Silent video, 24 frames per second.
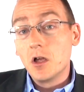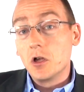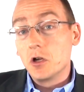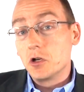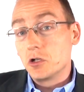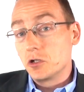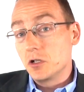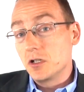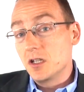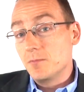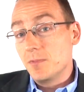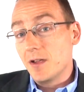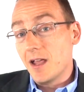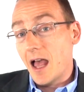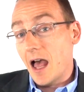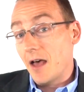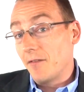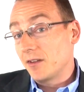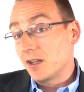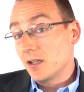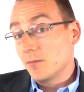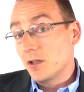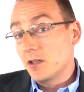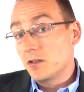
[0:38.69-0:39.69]
Should you be
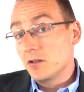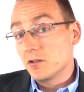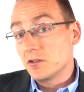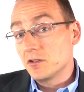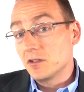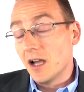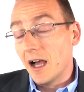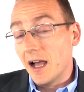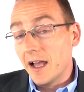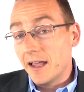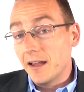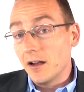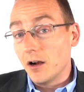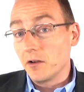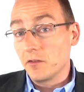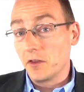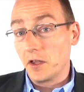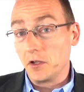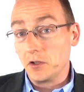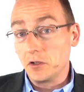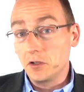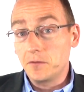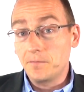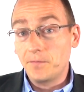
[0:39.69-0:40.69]
having them in your diet? Are
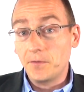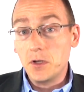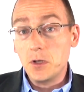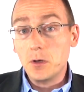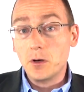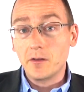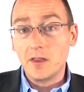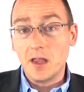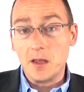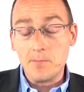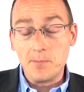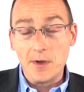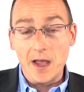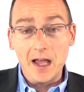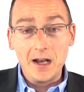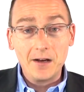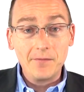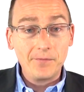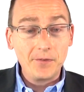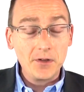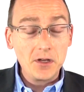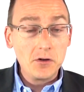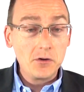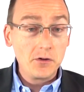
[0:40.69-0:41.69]
they good for you? Are they
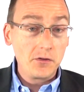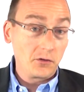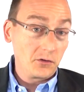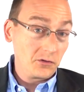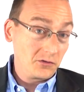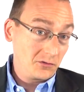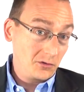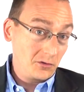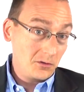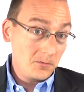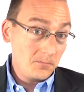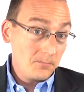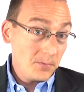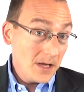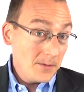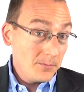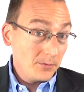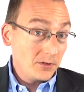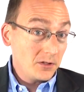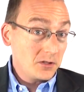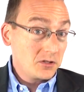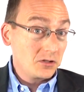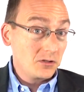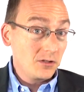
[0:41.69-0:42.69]
bad for you? Are there certain
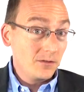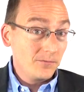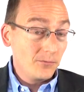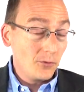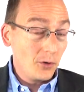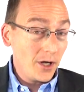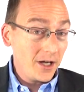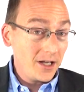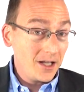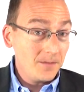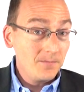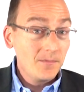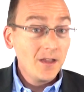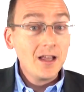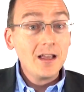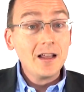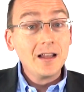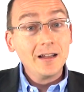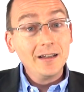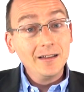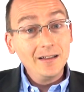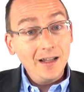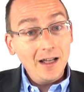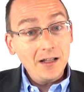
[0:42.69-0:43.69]
people that should avoid it?
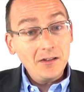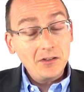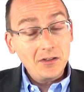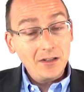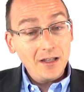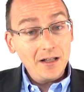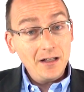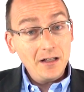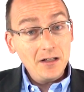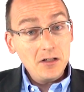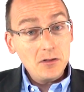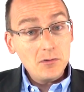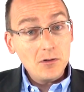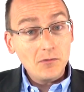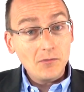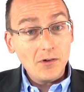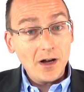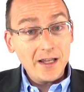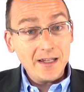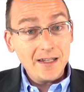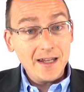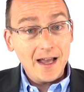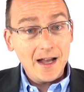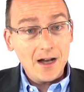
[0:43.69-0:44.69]
Let's get into it
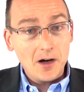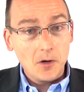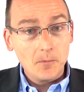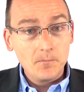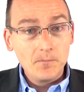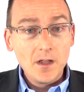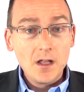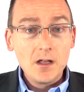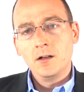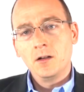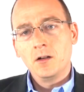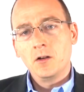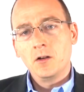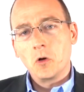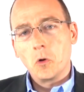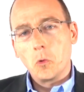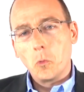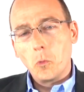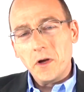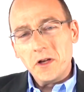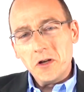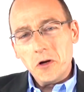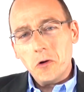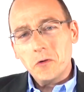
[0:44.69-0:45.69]
right now.
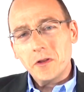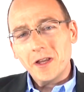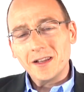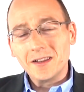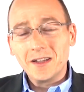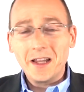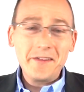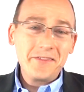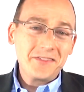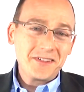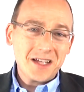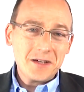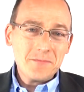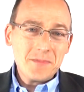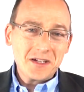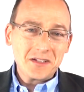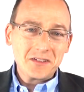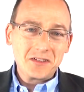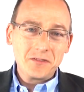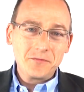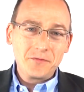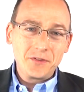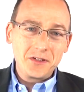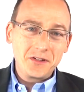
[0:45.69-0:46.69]
We know that lifestyle
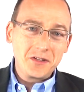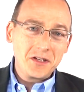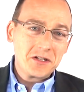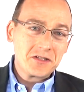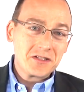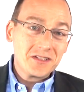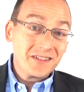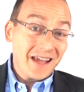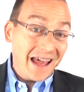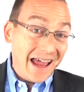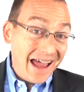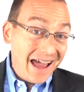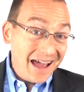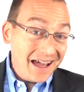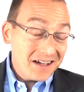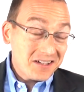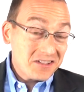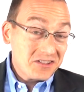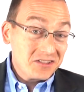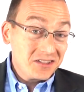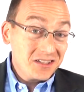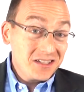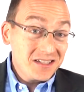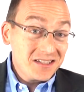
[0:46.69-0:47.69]
medicine physicians
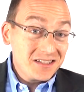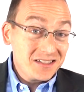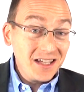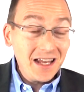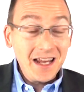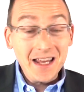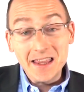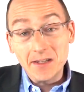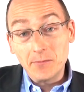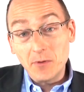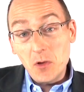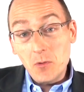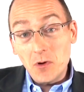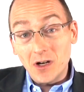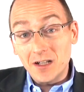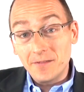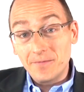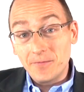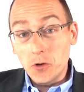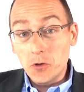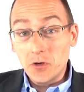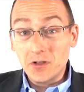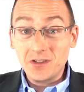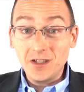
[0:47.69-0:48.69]
actually say that we want to
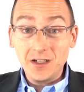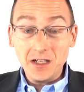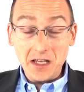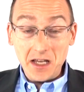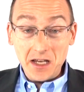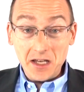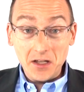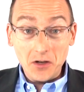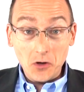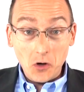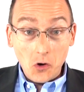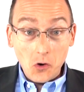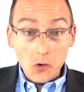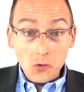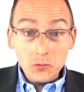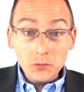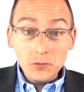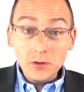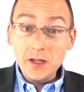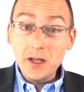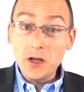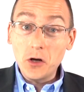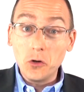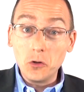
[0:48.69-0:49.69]
focus on eating
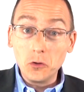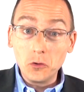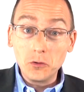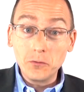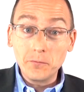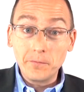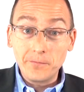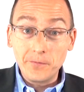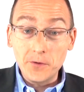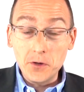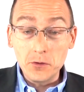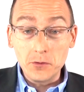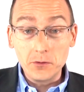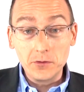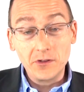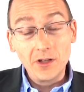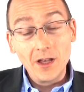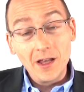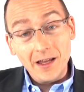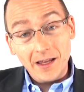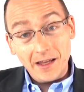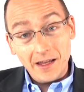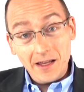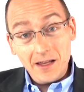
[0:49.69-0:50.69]
only whole foods.
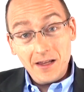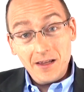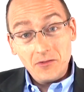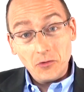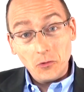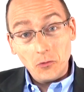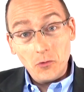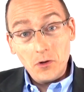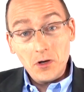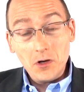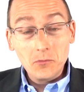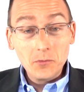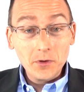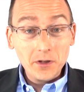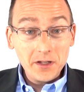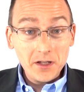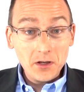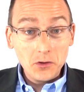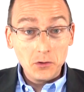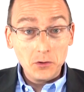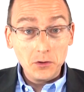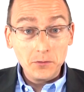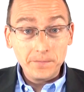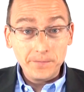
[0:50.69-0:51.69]
Is oil really
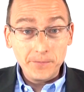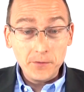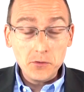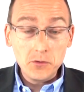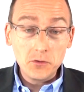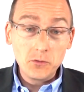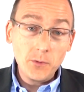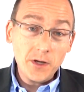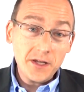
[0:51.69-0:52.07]
a whole food?